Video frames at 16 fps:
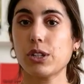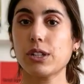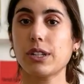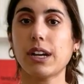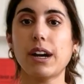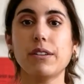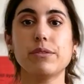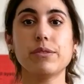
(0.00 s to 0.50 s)
just
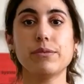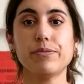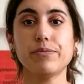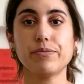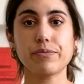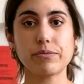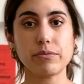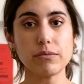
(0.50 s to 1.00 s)
have
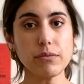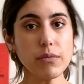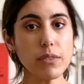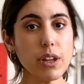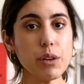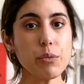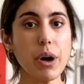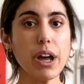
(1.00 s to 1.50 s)

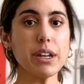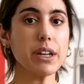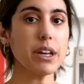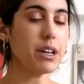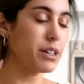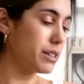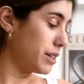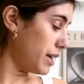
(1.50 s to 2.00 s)
one
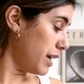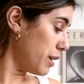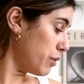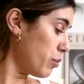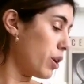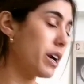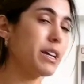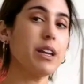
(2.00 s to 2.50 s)
and
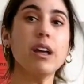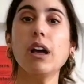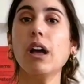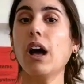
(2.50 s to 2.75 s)
one.